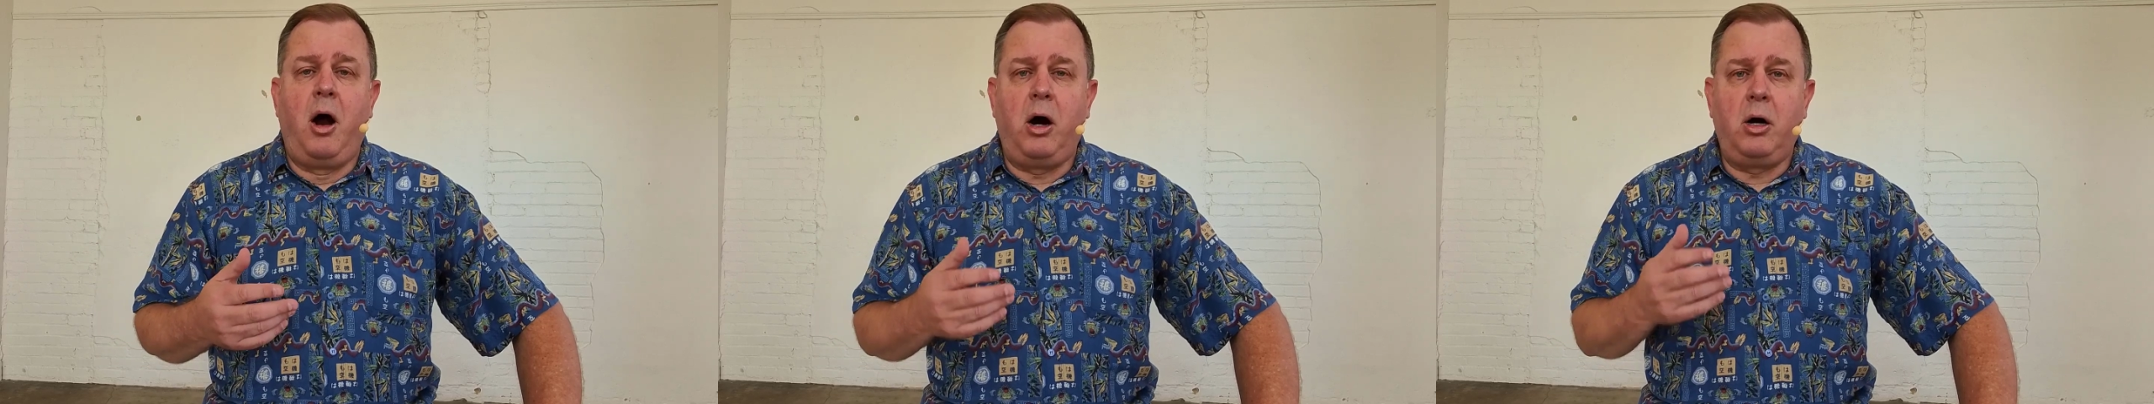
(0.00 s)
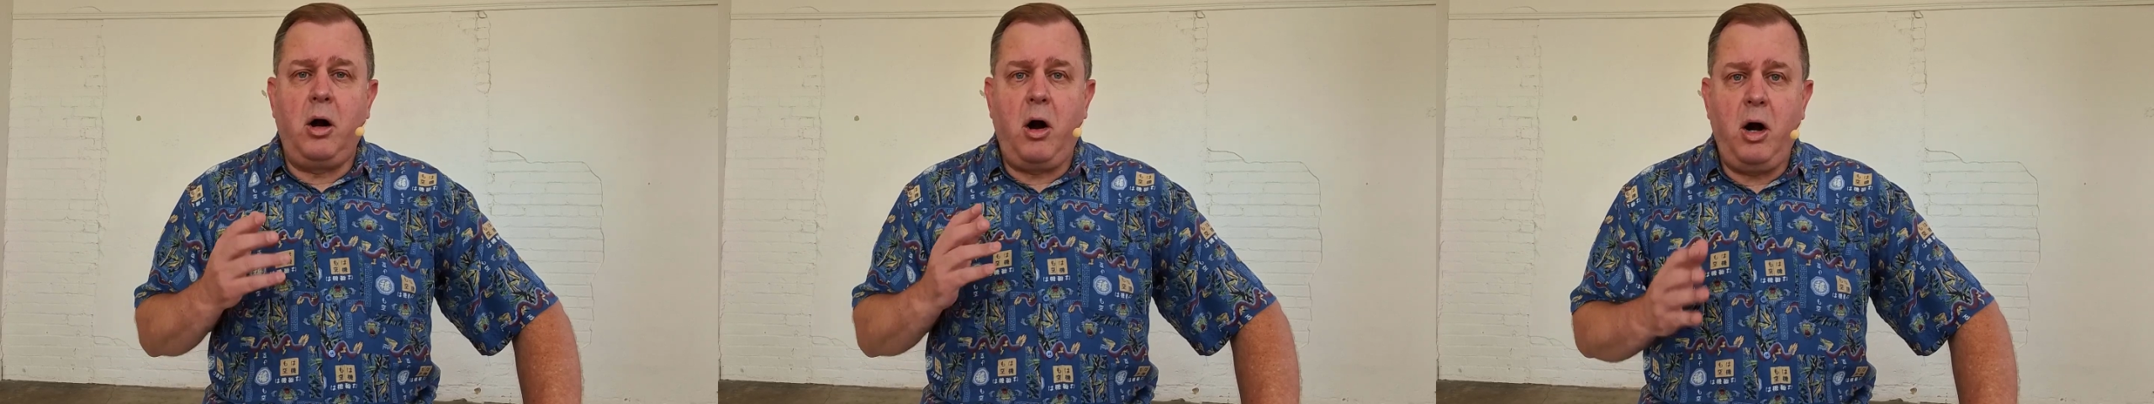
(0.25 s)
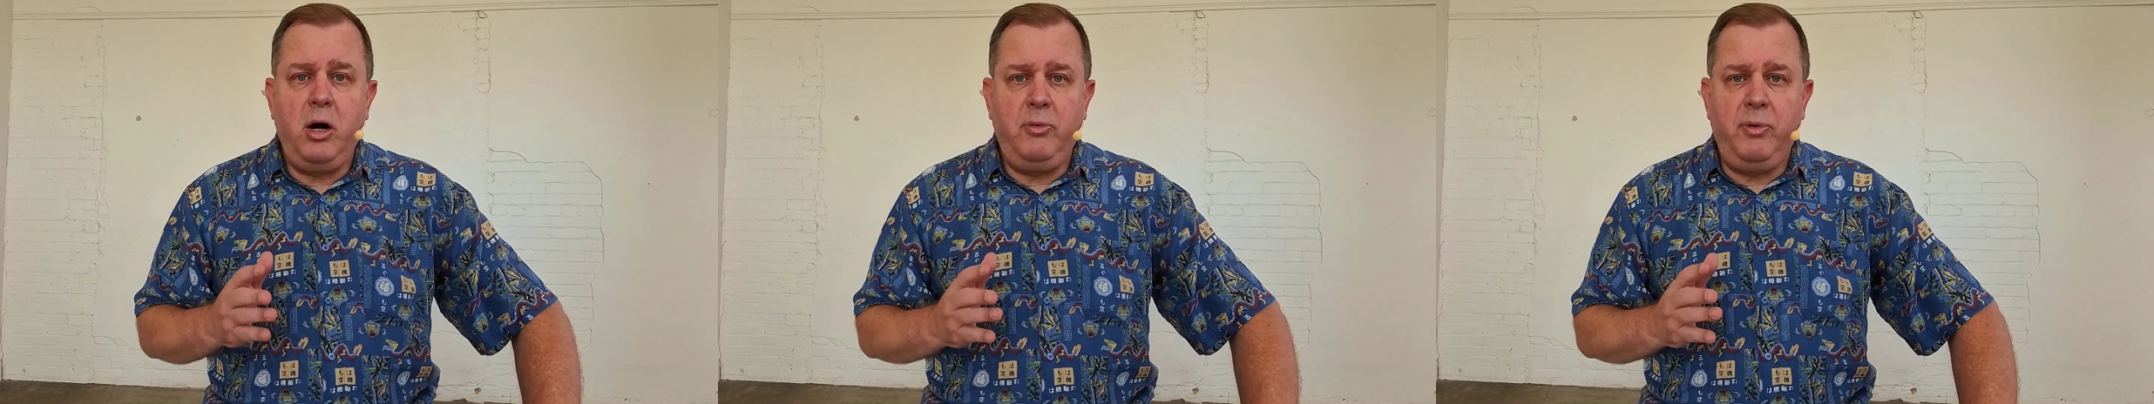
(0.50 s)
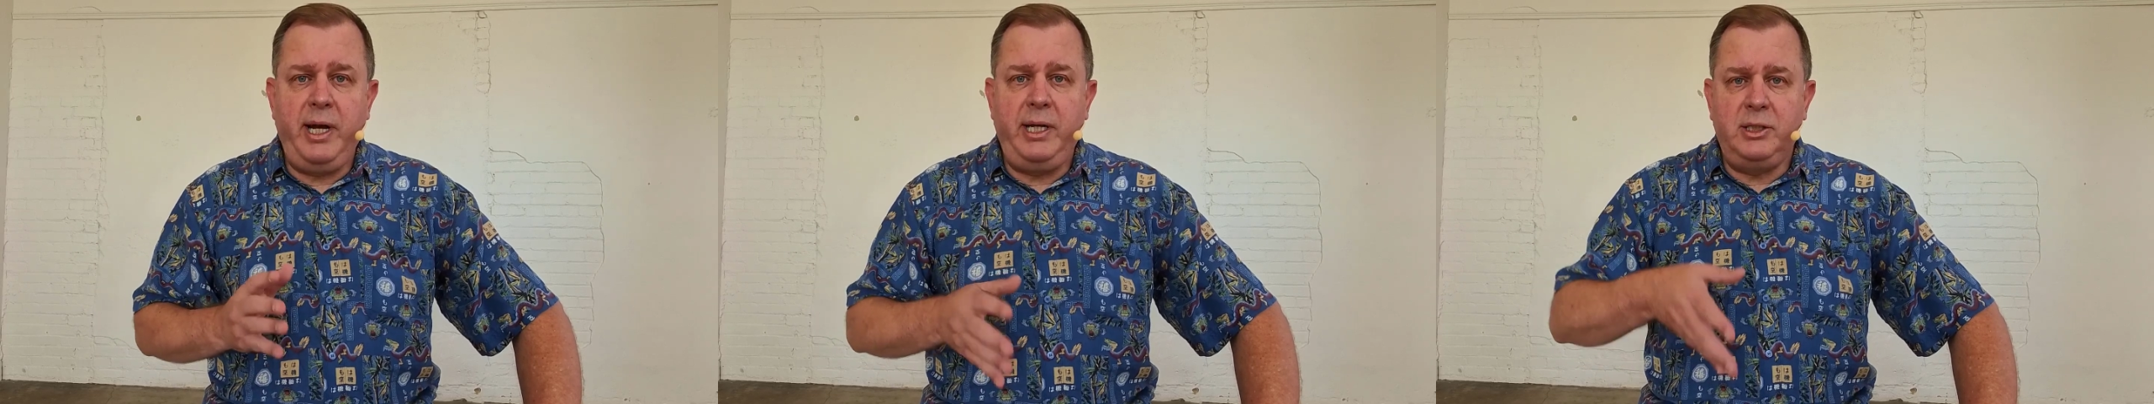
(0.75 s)
Our heart
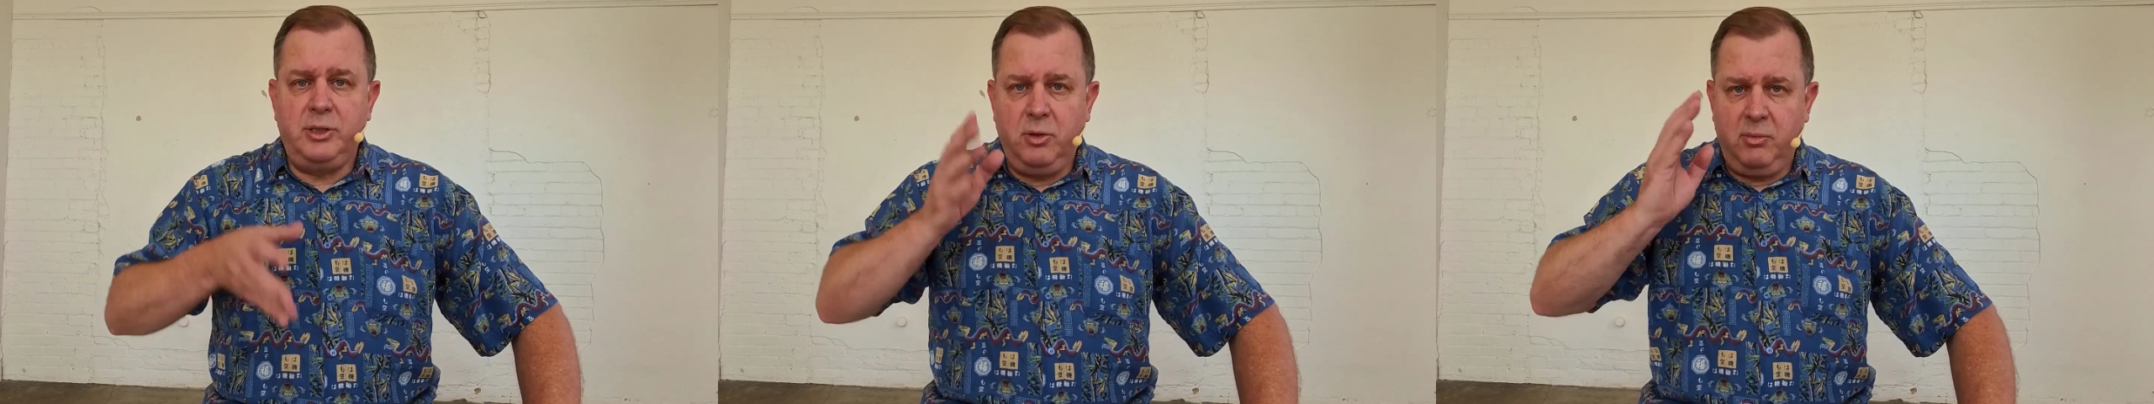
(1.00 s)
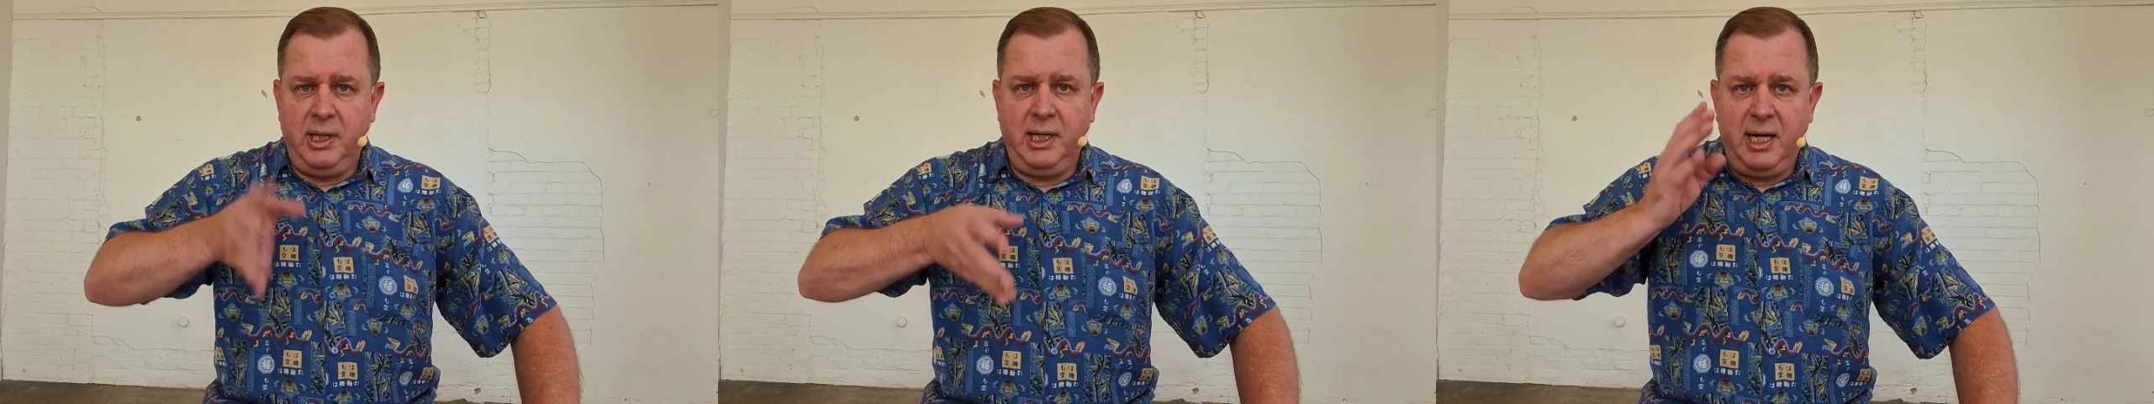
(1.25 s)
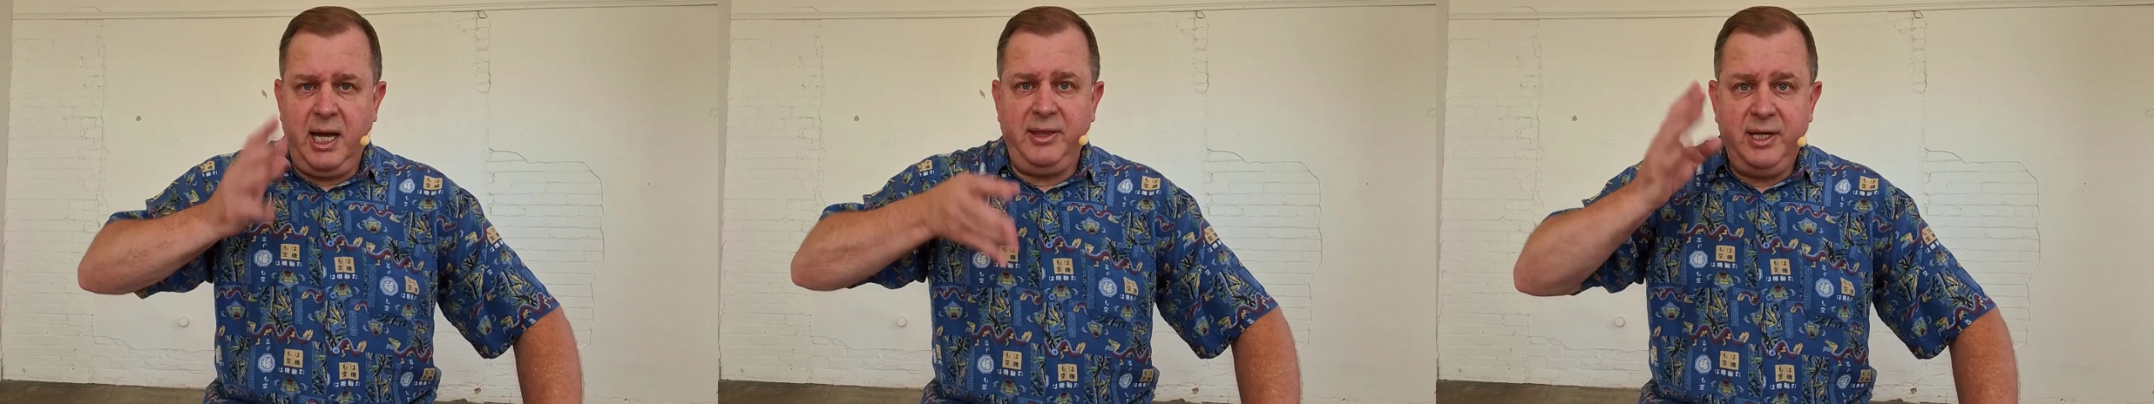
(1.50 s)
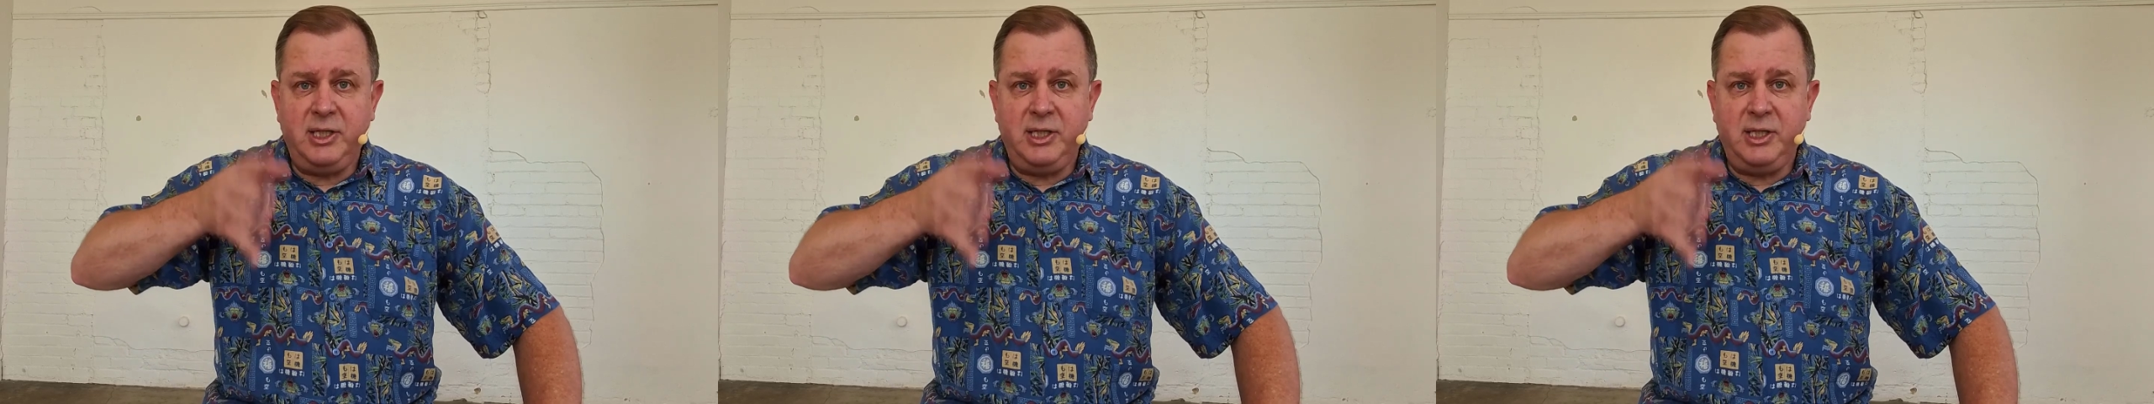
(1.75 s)
rate is normally like